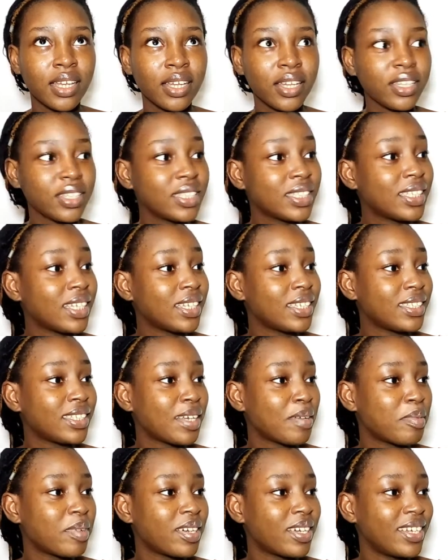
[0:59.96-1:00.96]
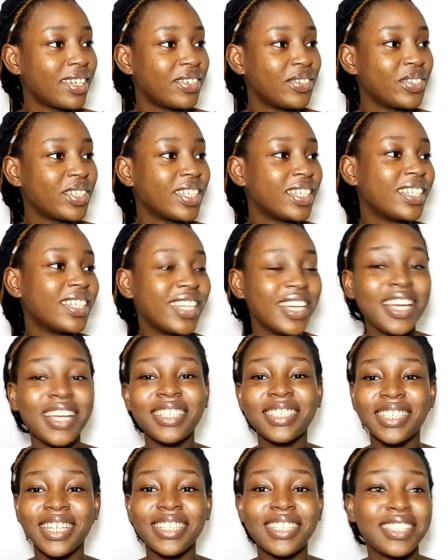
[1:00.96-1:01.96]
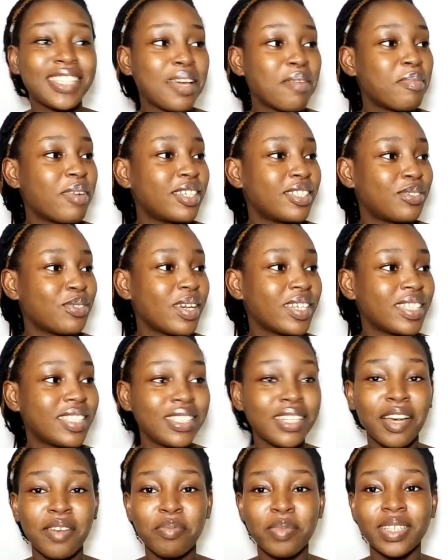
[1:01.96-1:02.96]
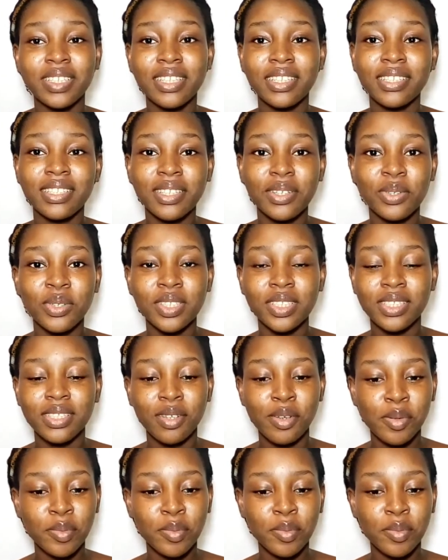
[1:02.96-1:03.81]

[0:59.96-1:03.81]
You didn't start the timer. Okay, start the timer, so I still have my 10 seconds.